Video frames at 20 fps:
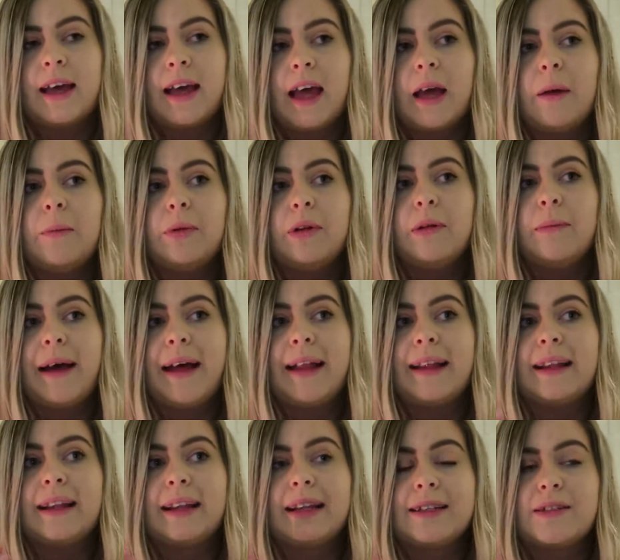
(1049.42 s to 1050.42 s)

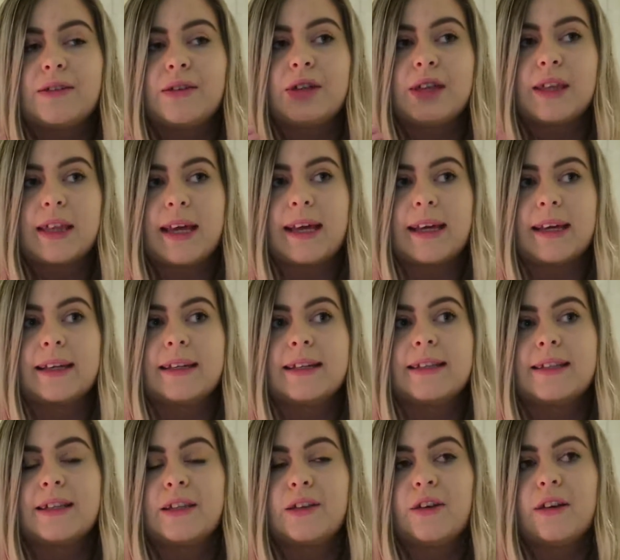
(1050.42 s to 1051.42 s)
implement little
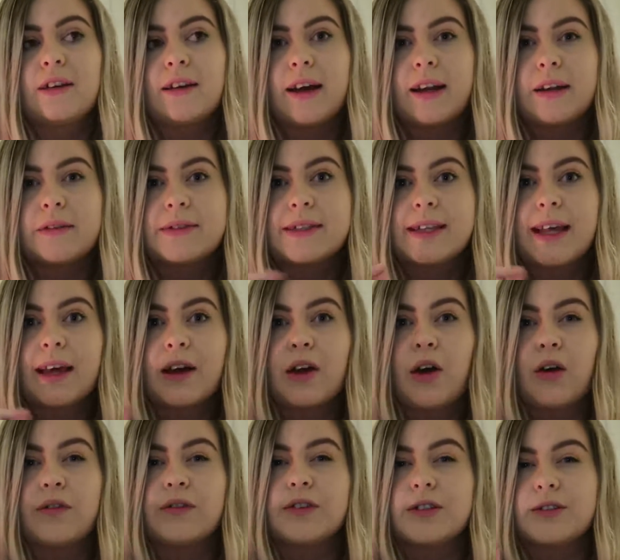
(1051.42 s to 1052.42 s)
things that you can kind of tick
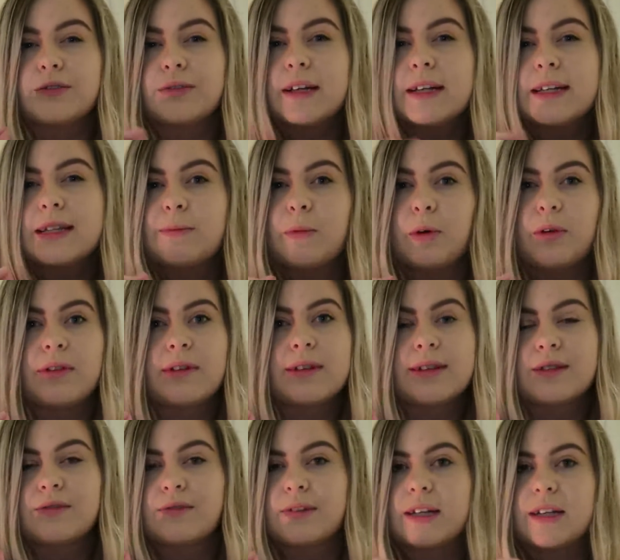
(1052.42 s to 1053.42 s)
off, just really small things
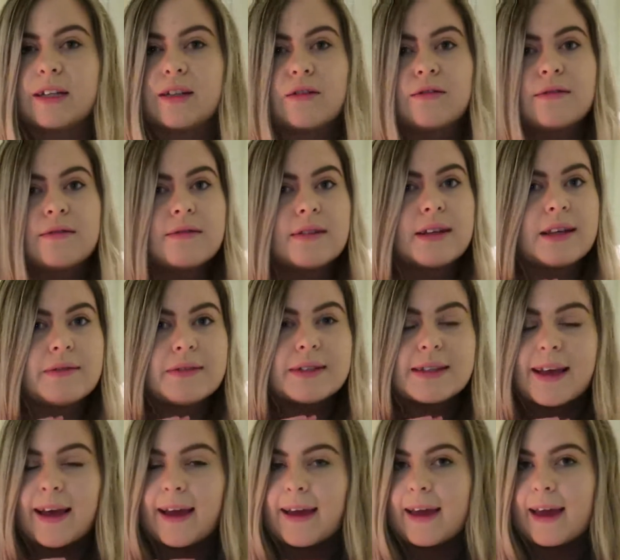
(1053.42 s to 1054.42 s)
that really don't even
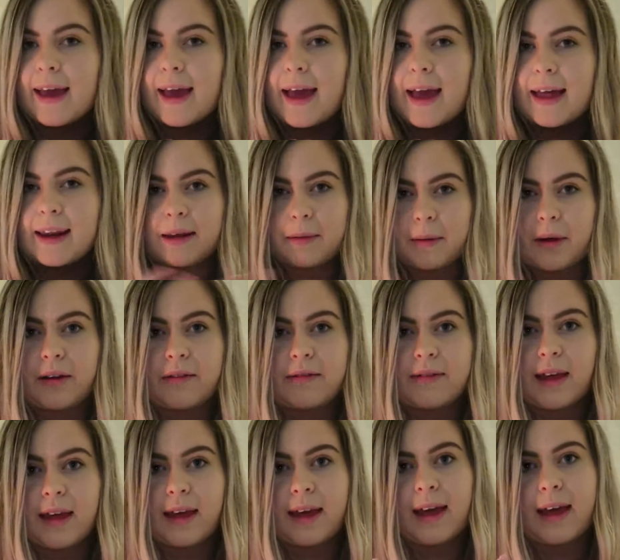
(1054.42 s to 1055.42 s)
take any amount of
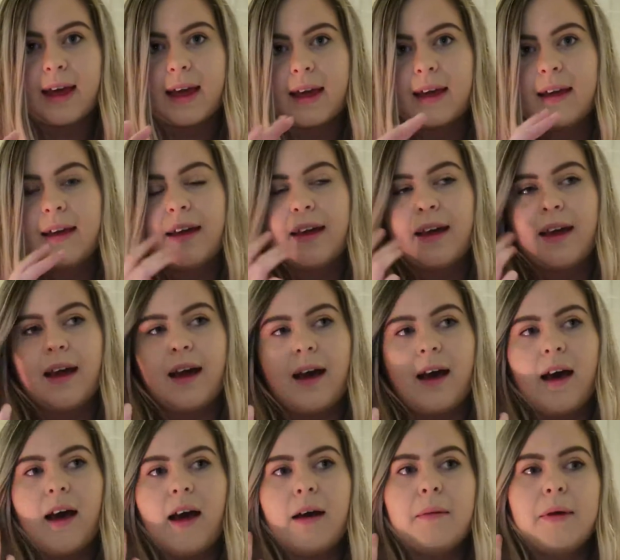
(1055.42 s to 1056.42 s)
thinking
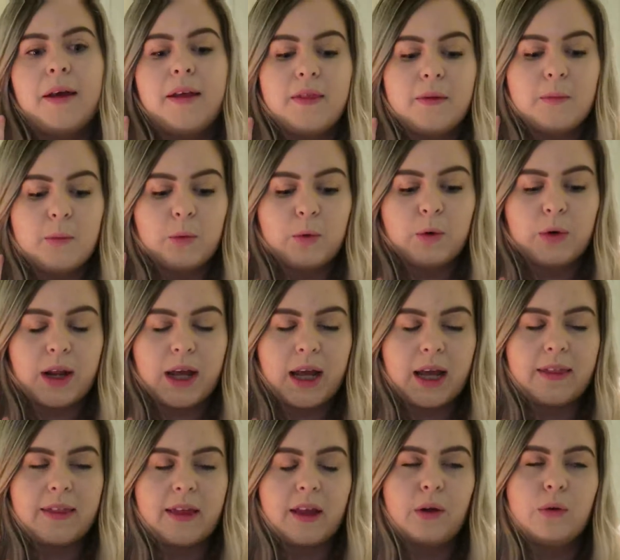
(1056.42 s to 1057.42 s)
in the morning,
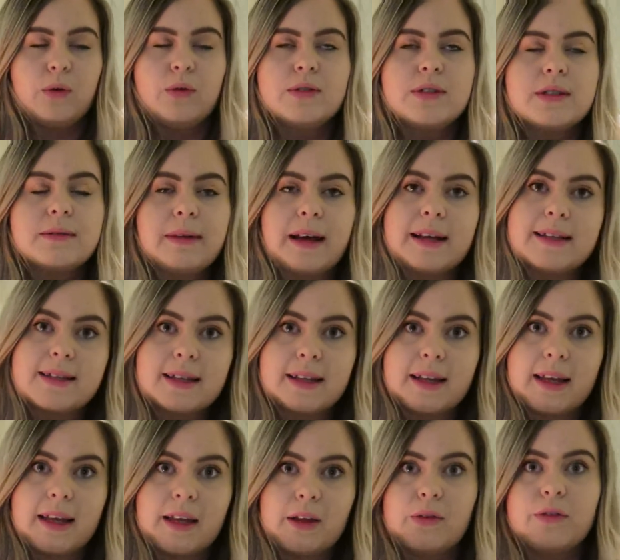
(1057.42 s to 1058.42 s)
and then
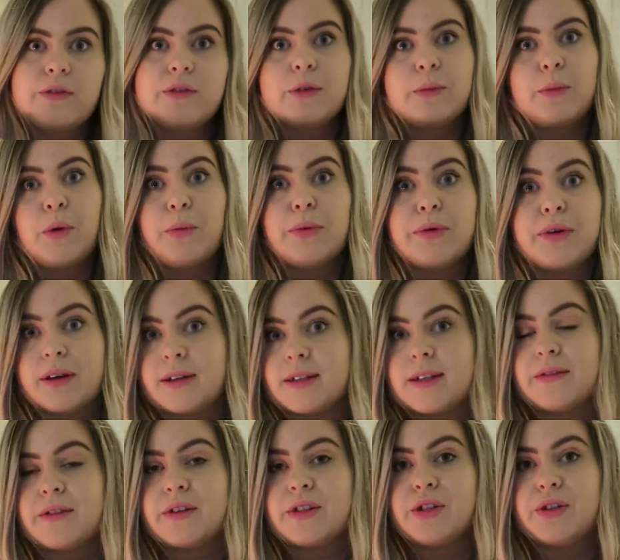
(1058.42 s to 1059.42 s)
automatically you'll feel more
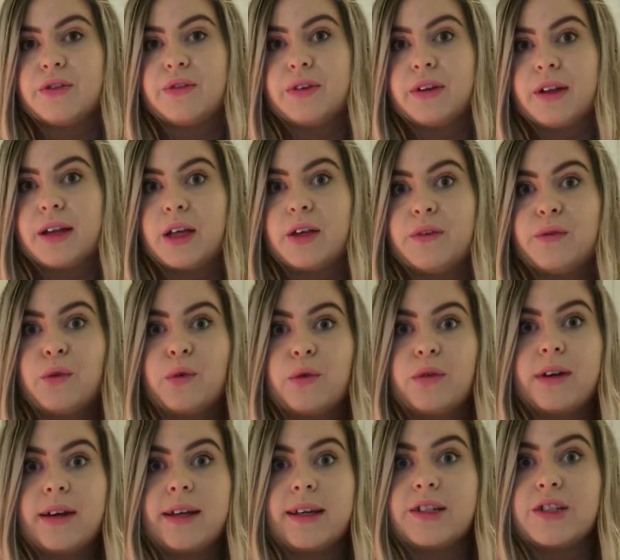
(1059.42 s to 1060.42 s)
productive because you feel like you've
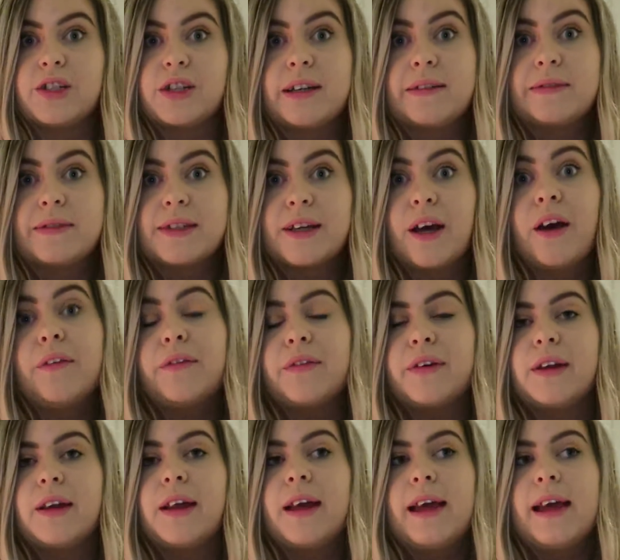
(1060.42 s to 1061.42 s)
already achieved stuff,
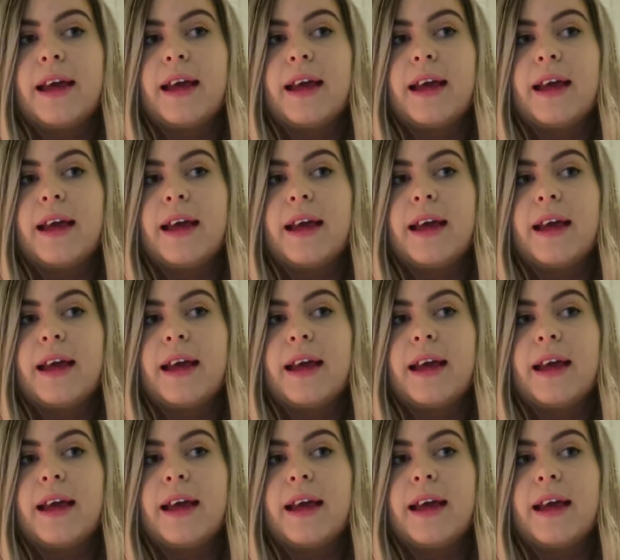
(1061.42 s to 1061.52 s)
and